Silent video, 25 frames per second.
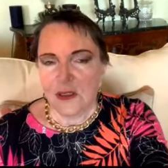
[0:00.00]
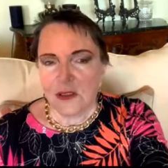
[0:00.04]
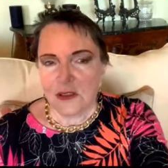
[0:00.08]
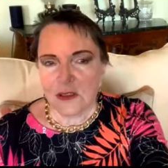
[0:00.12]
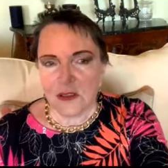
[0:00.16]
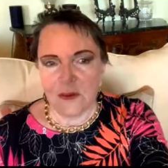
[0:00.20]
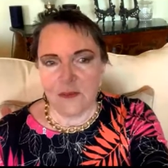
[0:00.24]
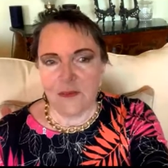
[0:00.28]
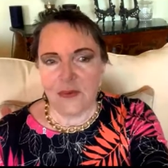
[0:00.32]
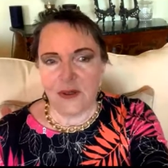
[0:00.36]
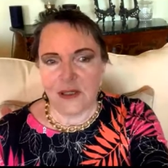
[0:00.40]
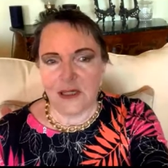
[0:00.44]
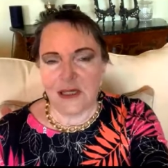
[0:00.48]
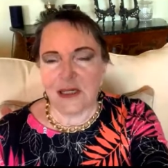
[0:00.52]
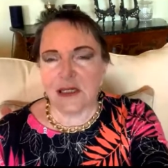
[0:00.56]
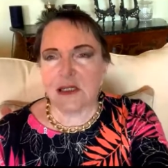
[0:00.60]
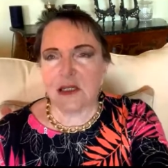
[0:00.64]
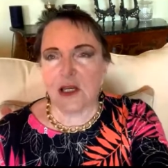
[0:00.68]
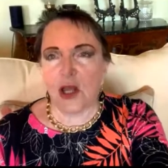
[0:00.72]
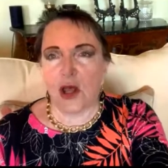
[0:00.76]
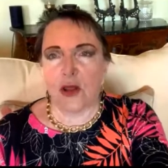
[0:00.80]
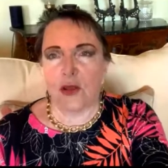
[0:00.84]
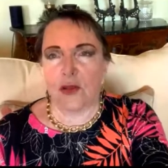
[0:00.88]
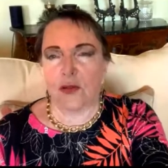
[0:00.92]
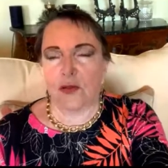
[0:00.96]

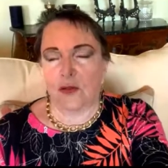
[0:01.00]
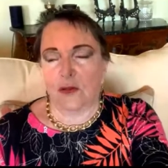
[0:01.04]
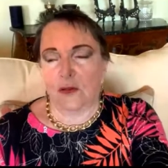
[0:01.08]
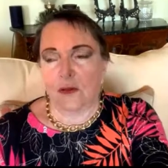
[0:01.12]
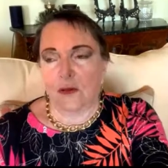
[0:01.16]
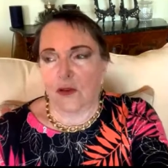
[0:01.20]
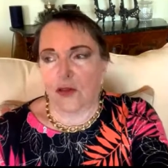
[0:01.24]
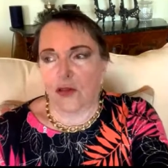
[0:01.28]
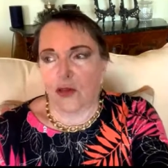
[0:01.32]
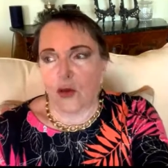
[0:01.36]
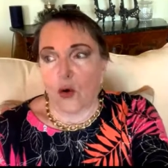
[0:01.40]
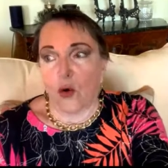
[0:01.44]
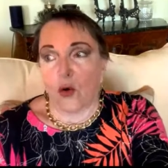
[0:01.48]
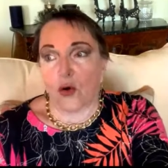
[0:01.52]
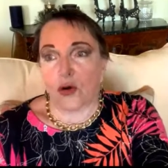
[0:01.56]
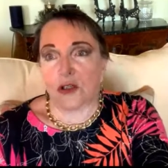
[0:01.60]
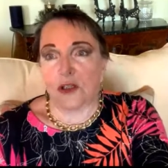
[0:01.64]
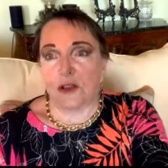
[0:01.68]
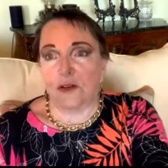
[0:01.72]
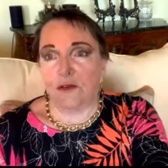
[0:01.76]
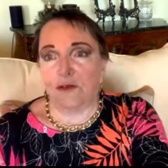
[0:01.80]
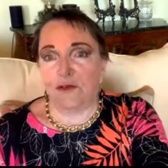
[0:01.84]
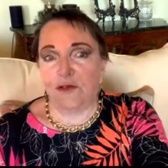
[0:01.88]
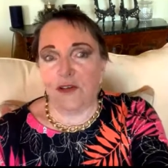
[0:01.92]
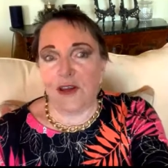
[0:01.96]
somebody's
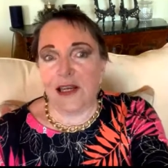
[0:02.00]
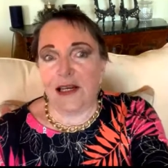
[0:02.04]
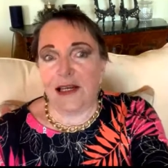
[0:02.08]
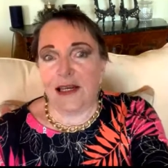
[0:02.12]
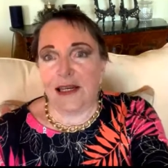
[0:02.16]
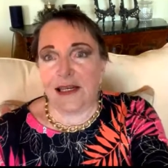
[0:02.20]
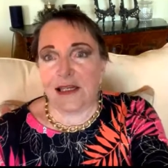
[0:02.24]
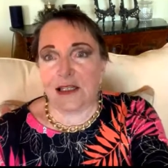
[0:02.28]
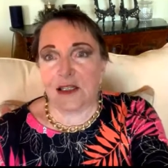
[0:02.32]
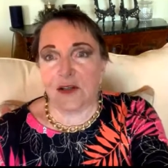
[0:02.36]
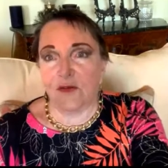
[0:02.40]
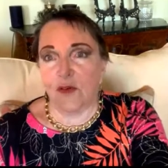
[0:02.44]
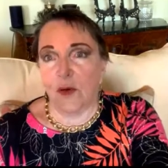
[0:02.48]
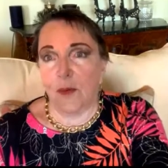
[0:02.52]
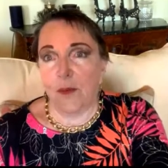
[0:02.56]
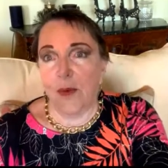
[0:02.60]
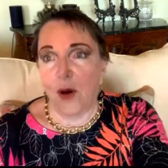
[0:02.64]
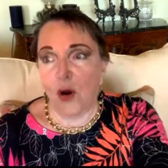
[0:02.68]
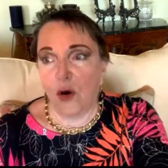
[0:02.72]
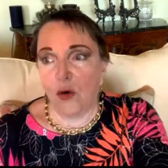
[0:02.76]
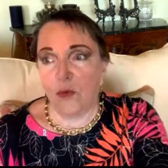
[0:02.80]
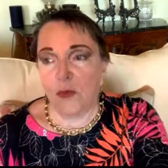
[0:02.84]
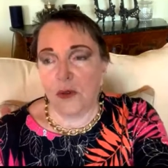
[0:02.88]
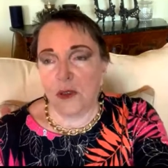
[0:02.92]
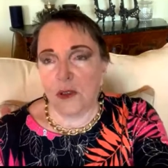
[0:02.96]
thoughts and feelings of a
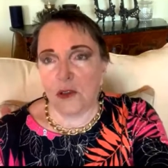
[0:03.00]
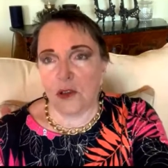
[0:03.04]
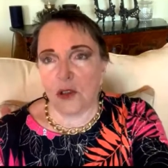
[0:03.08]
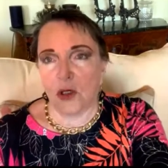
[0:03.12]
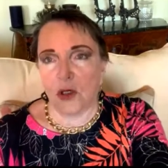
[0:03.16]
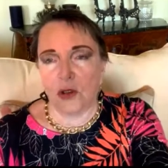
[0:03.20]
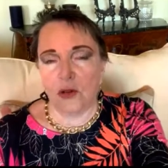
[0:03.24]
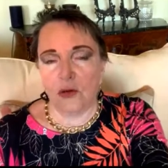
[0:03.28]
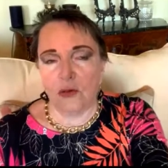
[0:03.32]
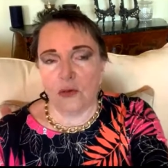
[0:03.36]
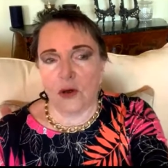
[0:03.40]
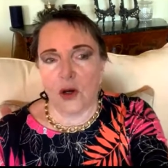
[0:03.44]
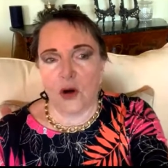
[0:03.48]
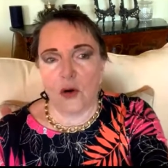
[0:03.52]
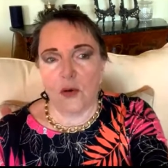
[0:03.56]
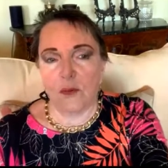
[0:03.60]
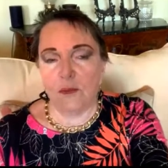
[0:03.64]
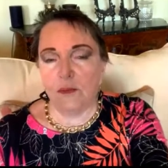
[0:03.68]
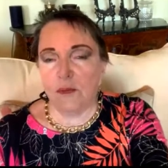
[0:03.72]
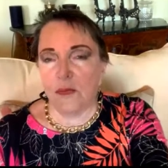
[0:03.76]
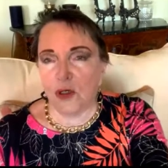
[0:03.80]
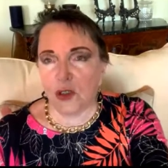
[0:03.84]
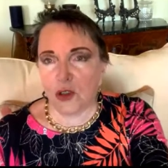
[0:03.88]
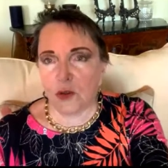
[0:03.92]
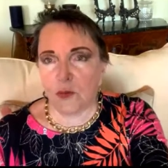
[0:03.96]
moment. You go
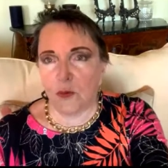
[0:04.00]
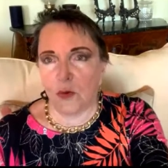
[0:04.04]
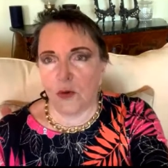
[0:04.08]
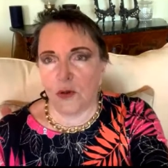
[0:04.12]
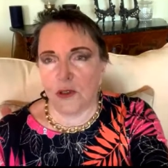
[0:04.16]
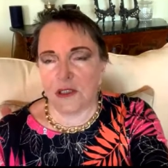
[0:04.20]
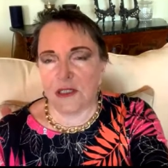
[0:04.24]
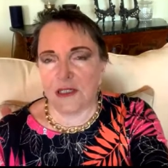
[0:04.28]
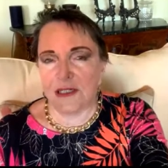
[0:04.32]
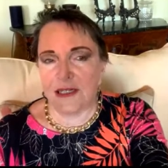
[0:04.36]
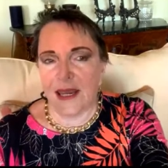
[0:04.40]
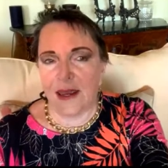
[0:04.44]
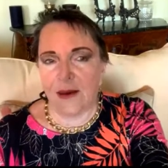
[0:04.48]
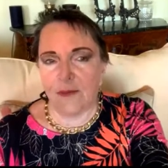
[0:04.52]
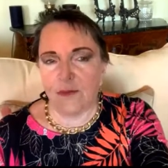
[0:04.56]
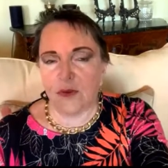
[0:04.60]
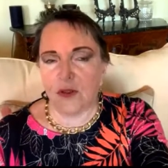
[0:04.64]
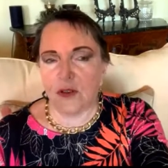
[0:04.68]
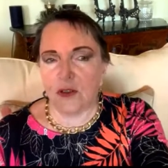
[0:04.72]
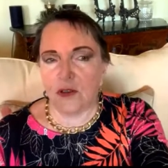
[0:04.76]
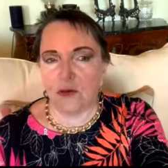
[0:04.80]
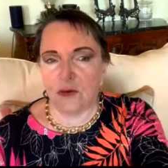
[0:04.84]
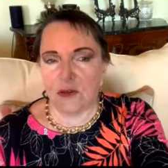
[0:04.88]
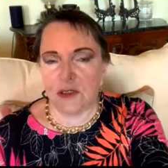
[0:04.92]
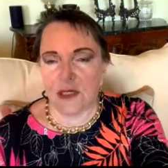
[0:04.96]
much more into depth
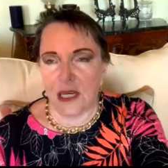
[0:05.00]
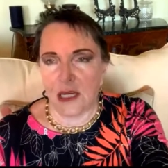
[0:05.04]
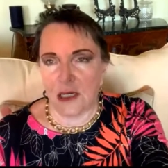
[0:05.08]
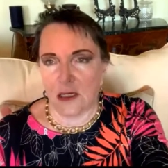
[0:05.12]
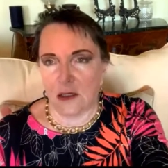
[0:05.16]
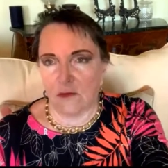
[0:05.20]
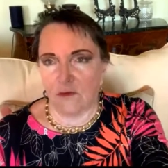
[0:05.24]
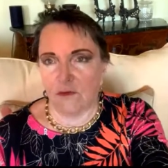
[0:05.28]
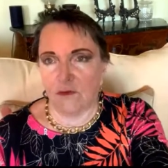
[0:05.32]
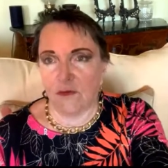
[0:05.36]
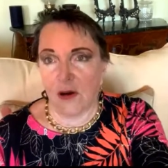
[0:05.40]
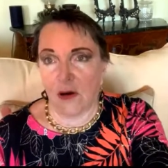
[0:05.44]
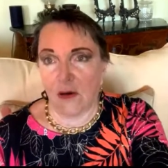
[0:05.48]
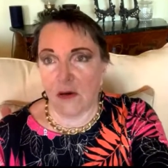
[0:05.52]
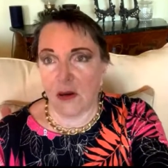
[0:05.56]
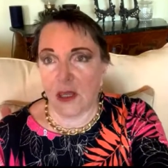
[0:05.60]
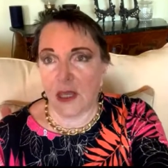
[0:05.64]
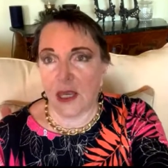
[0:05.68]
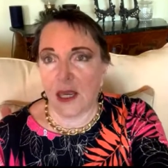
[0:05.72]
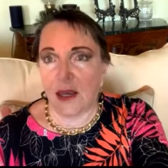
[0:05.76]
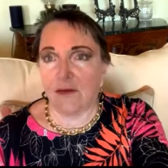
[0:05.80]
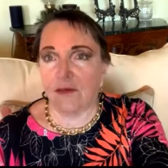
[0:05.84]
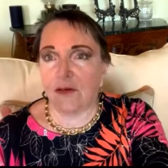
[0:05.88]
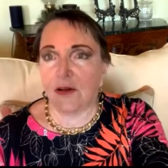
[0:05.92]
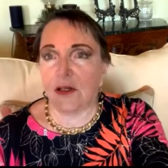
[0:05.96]
and you take it very
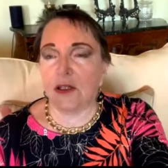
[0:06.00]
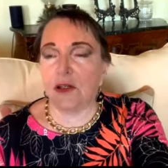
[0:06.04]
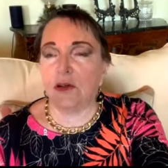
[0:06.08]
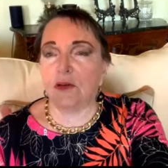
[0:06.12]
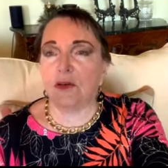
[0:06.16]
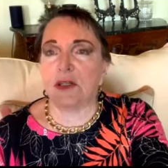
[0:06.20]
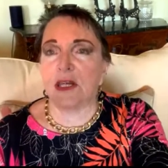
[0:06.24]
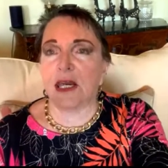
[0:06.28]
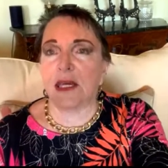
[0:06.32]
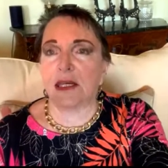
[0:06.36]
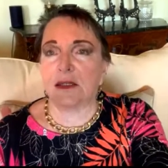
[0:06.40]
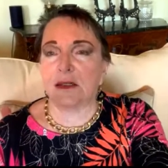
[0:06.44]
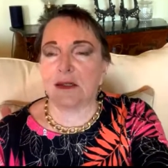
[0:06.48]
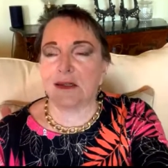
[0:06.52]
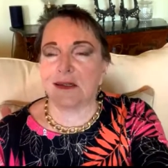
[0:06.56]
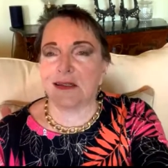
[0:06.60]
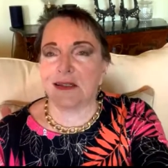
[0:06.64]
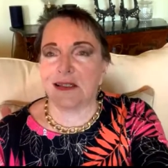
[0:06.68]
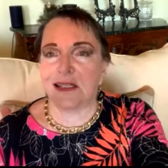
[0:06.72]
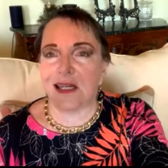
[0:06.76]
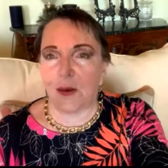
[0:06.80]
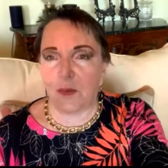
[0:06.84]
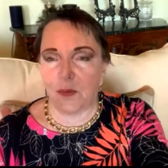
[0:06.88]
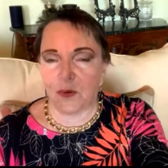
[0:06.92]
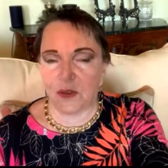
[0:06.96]
carefully and you take it a
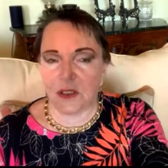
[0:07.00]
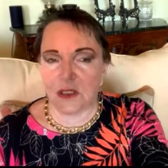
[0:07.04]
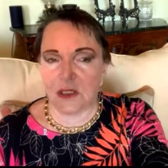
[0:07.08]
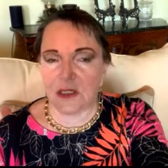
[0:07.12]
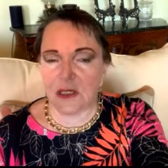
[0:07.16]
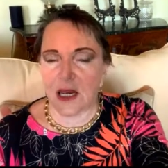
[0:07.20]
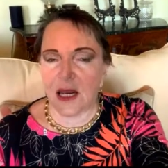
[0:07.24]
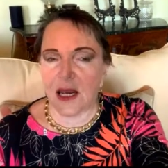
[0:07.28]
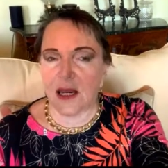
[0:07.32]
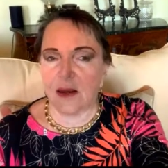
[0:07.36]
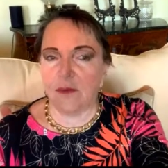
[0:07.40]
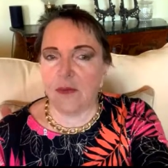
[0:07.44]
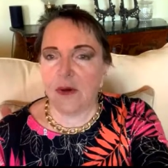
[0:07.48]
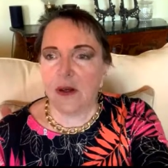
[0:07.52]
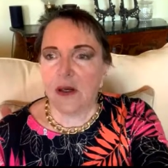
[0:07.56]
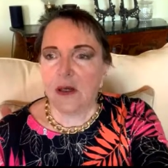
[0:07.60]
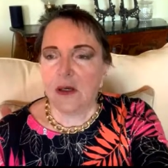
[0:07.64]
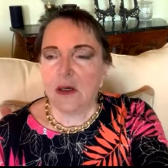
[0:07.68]
step at a time.